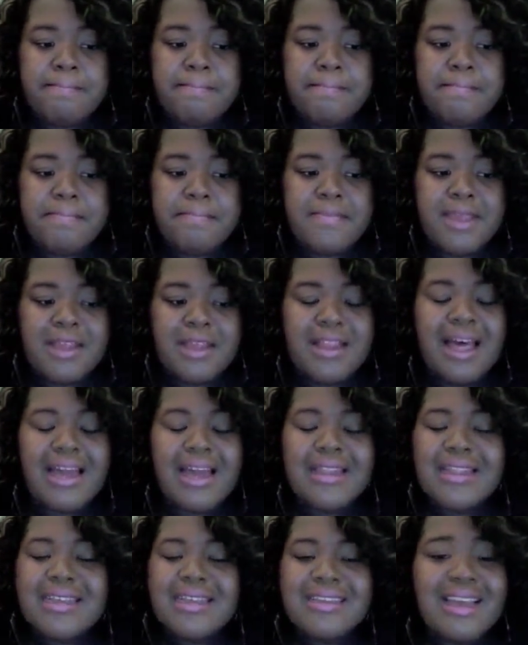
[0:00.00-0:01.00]
A lot of things
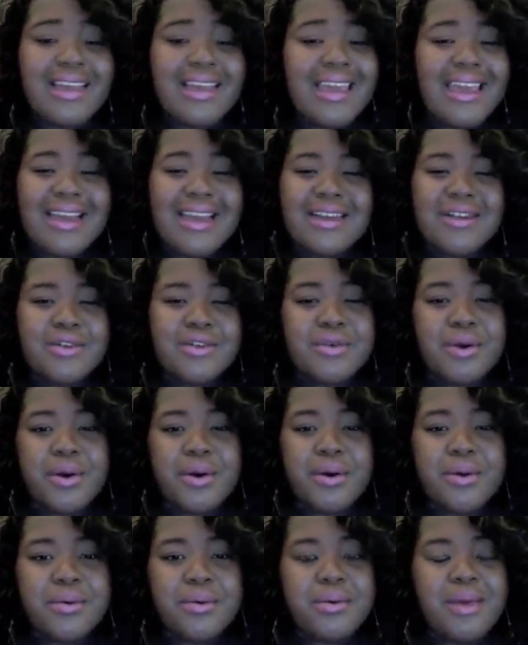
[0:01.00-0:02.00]
I can't control,
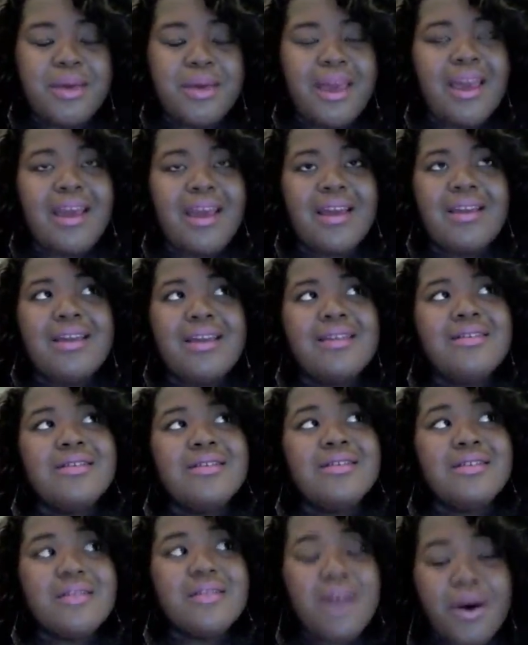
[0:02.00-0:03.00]
and it's
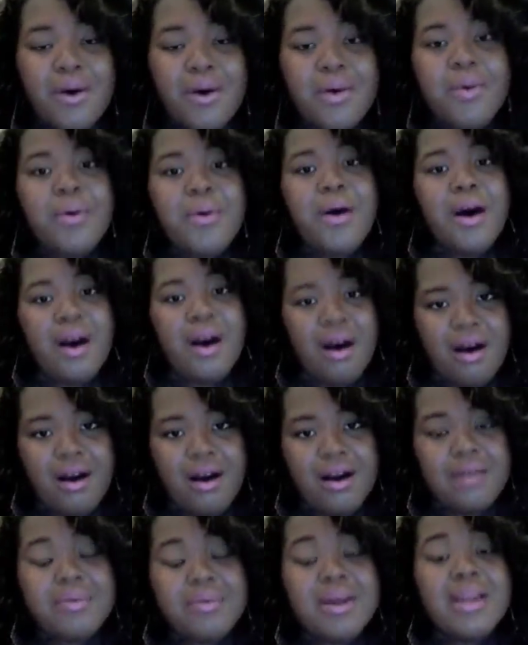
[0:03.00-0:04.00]
so hard. But
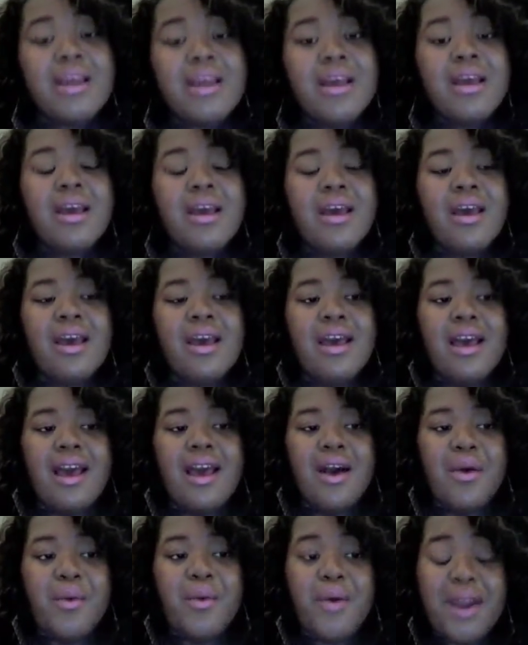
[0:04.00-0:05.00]

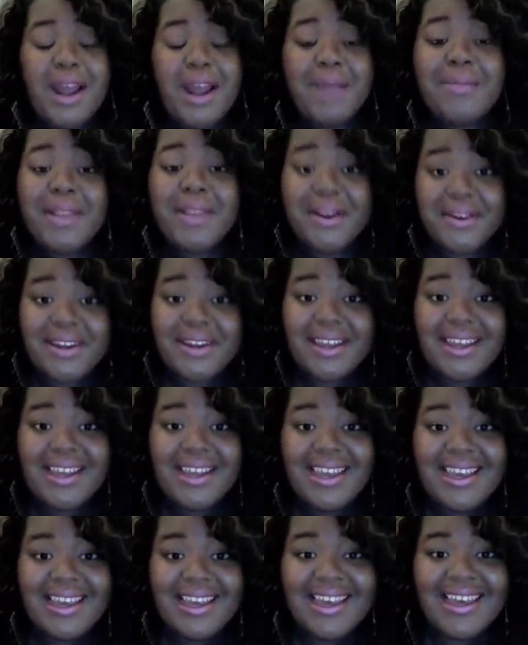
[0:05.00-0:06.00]
what I'm learning
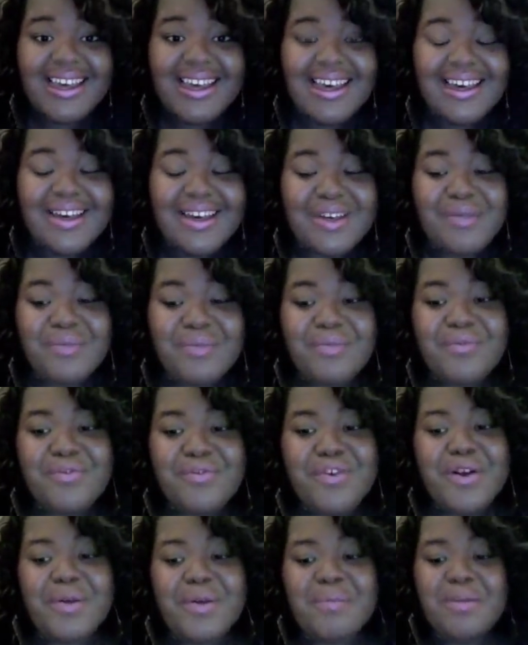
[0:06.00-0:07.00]
from
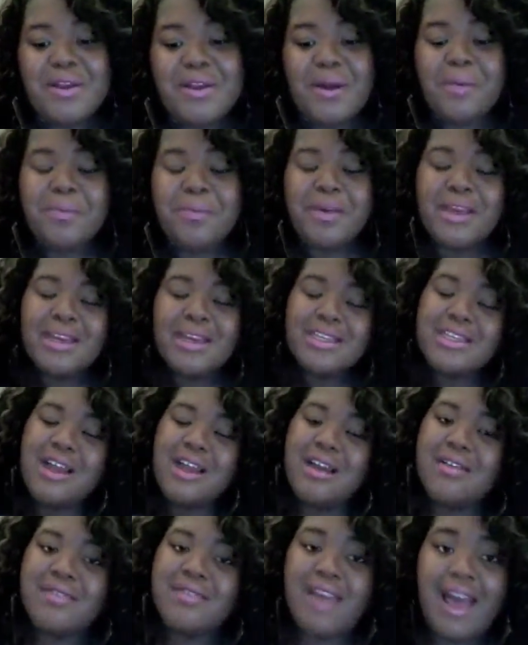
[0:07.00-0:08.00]
being a child of
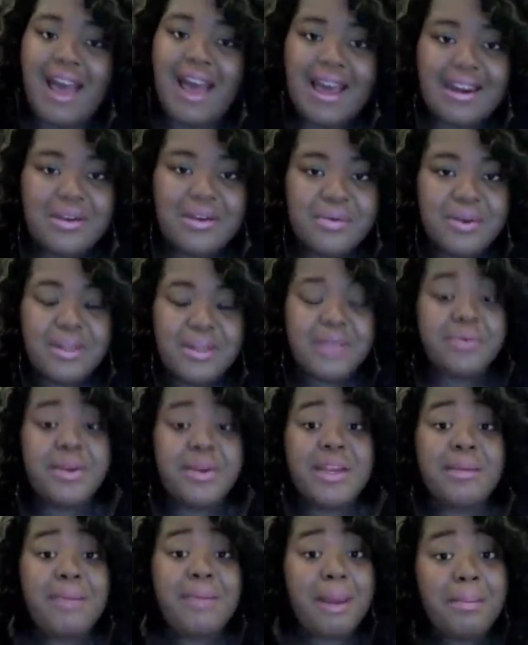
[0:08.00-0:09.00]
God and really reading my
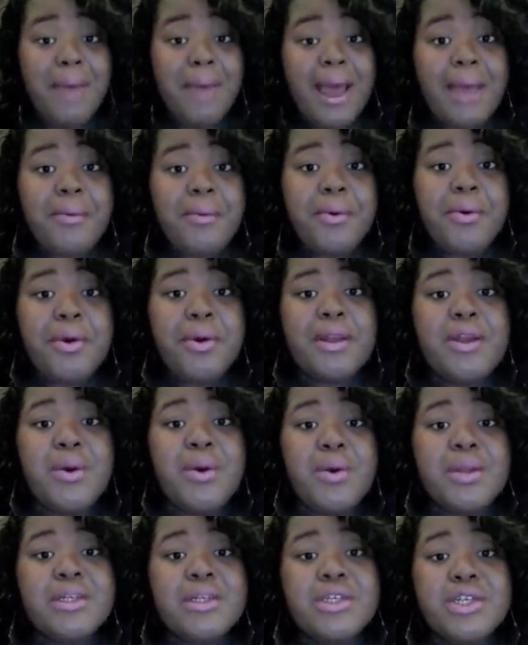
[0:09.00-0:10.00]
Bible and going to
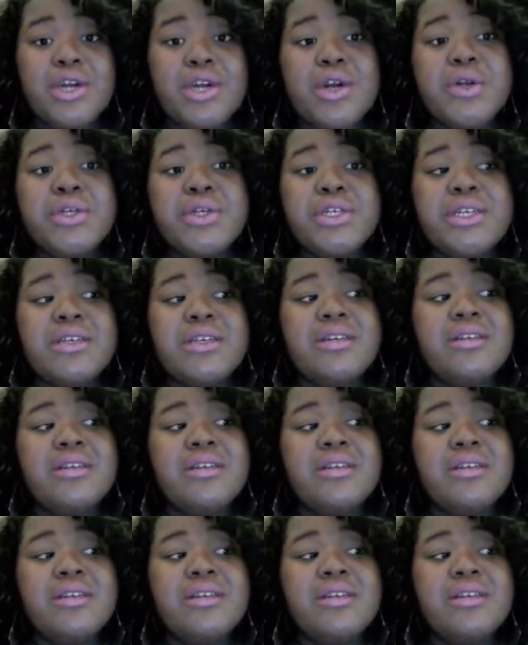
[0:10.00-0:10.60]
church is